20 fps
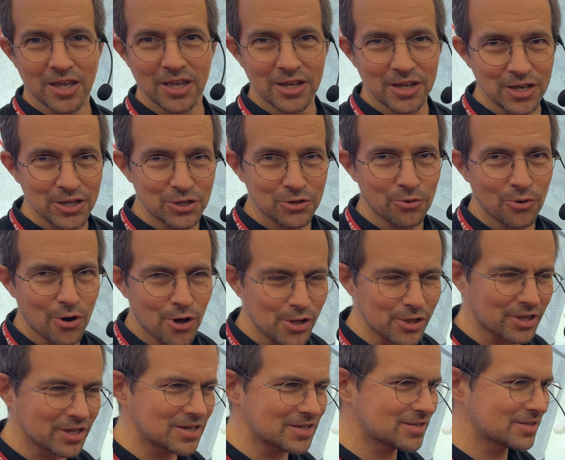You can do
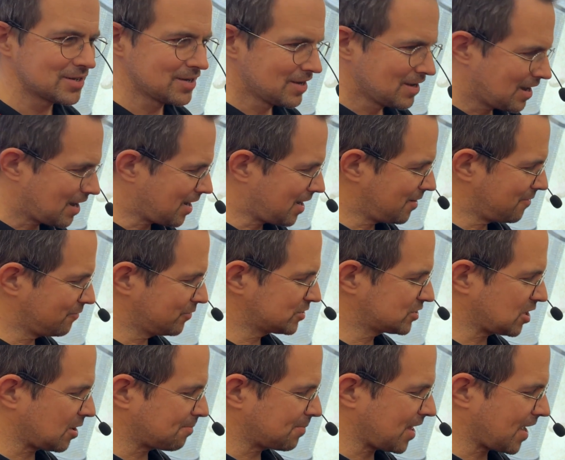all this
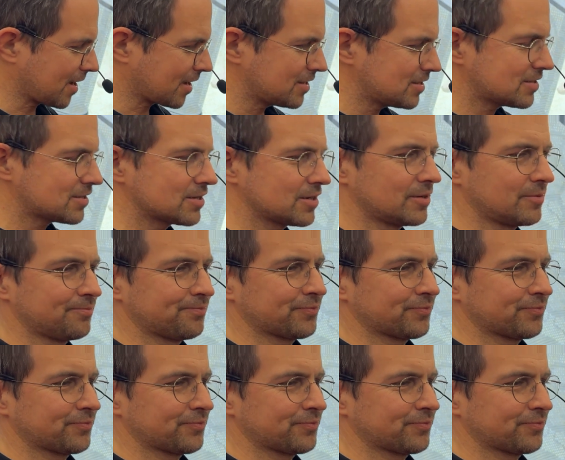with our plugins.